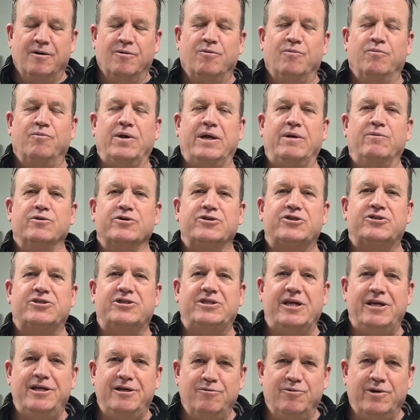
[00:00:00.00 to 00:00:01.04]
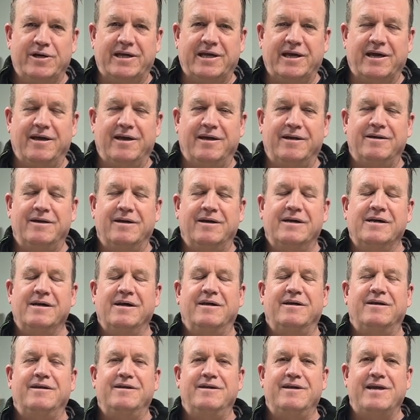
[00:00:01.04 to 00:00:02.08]
We will see you again
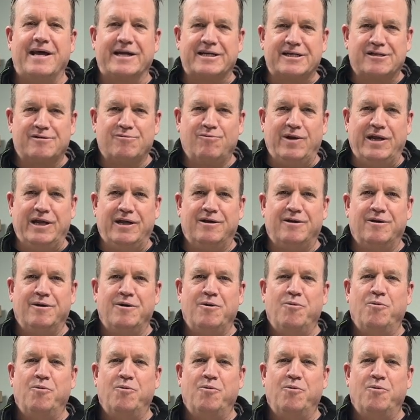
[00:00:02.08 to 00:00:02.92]
next week